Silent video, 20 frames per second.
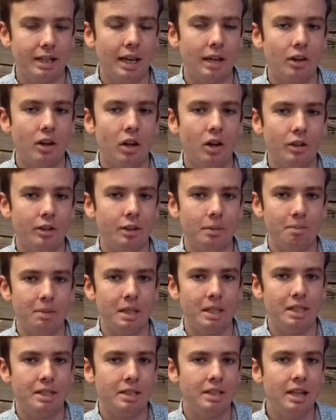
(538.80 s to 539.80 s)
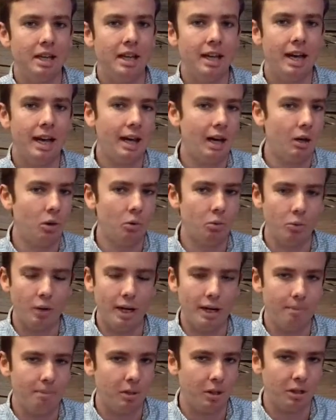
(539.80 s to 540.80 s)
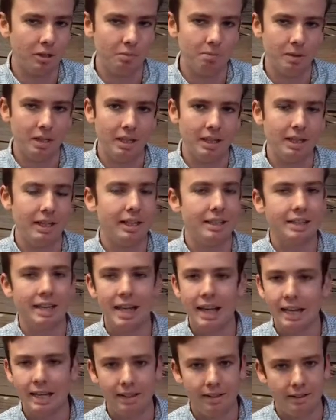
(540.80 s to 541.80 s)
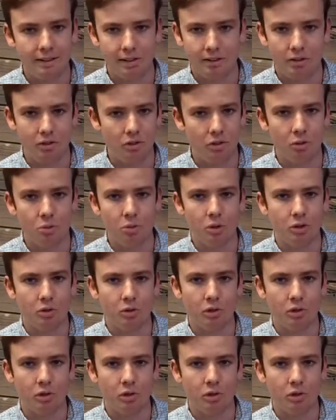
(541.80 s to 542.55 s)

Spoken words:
at all in the piece how Rand Paul's beating has anything to do with